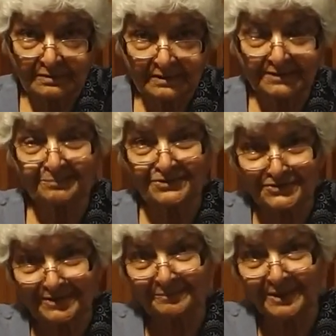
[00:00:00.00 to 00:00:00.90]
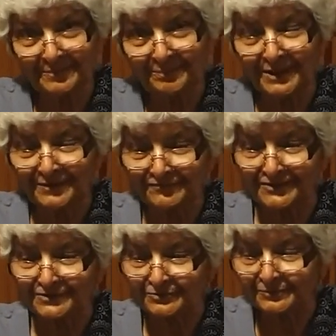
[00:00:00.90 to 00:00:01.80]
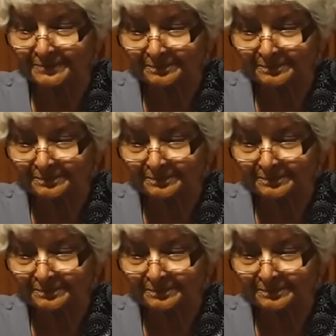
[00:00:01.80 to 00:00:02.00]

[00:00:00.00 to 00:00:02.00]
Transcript: Let me share my pain with you.